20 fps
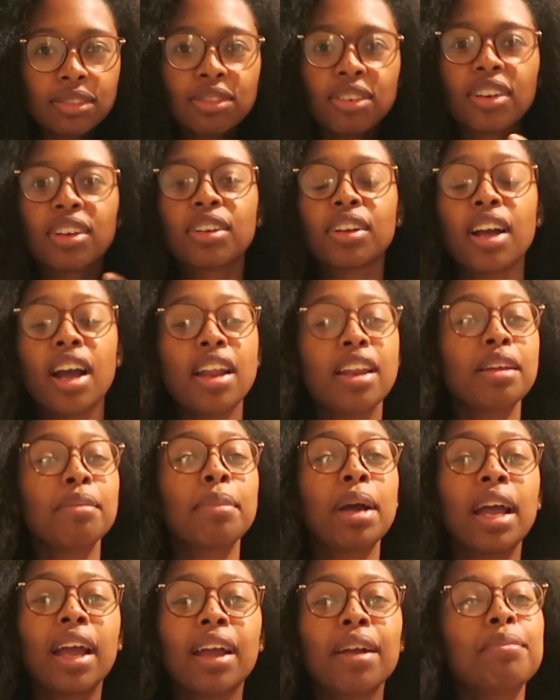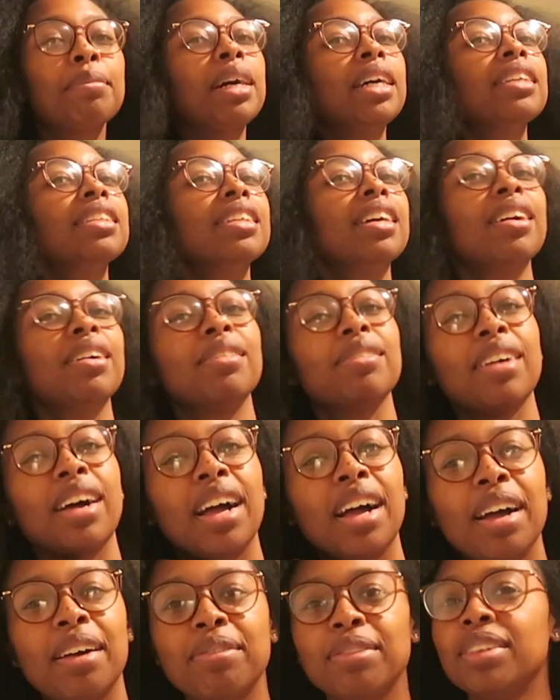For cutting my hair myself,
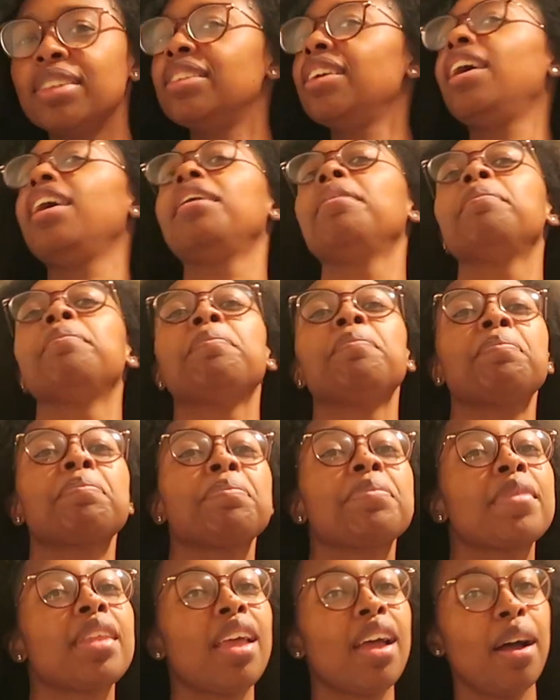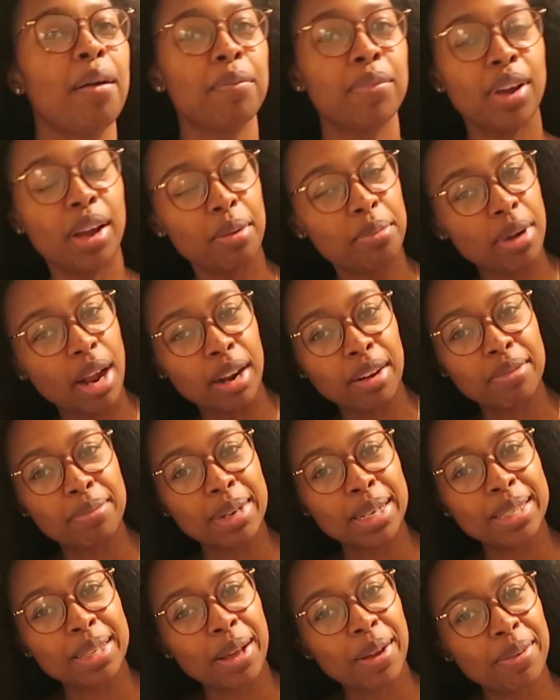I have to say I'm very proud
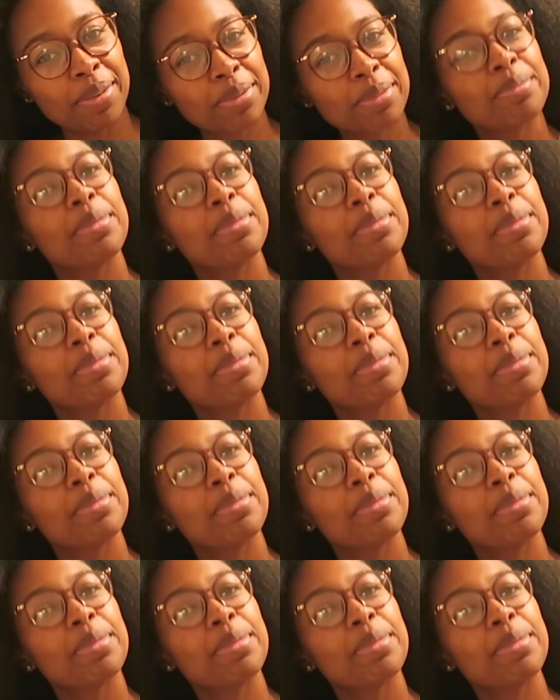of myself,